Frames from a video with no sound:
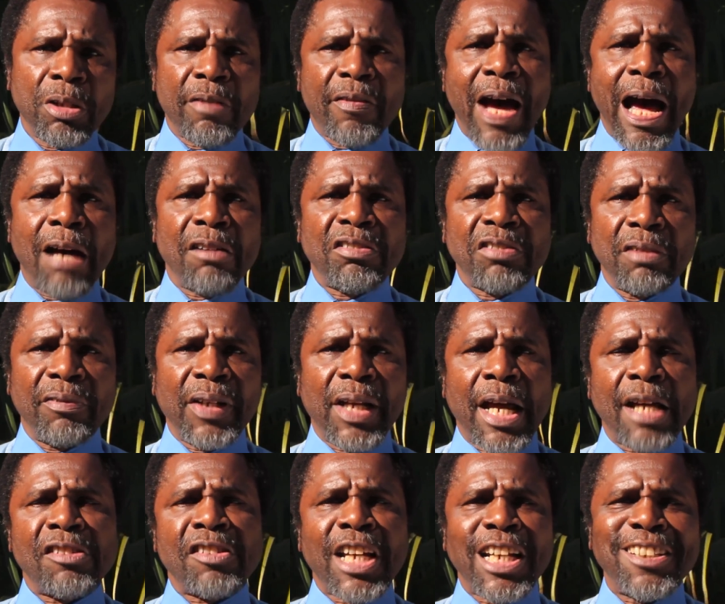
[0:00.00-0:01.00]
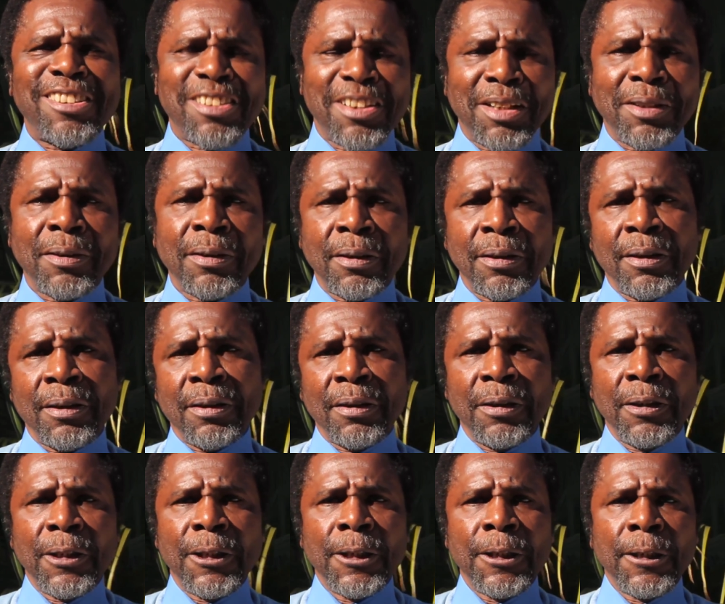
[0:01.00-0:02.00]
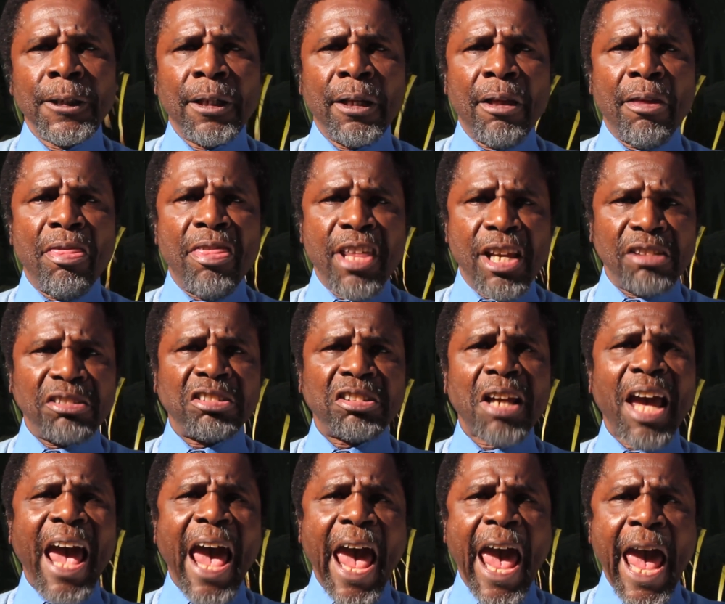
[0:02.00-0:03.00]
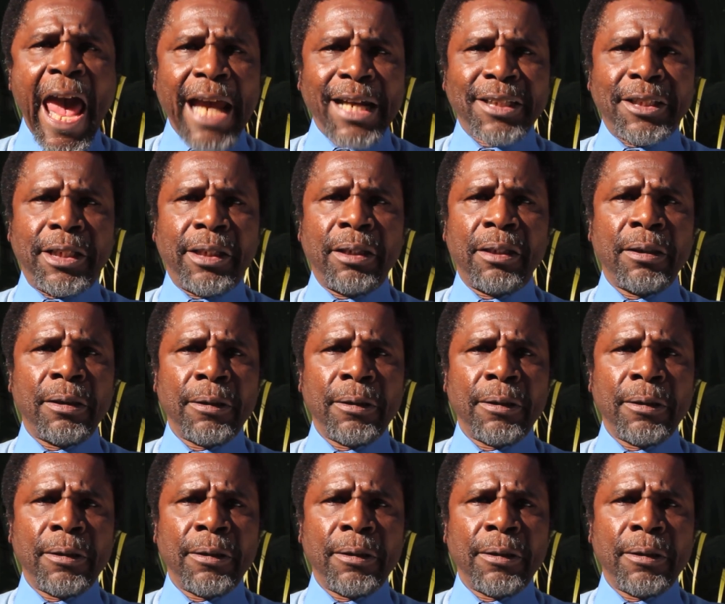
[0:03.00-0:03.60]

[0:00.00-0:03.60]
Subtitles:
of our civilization, this act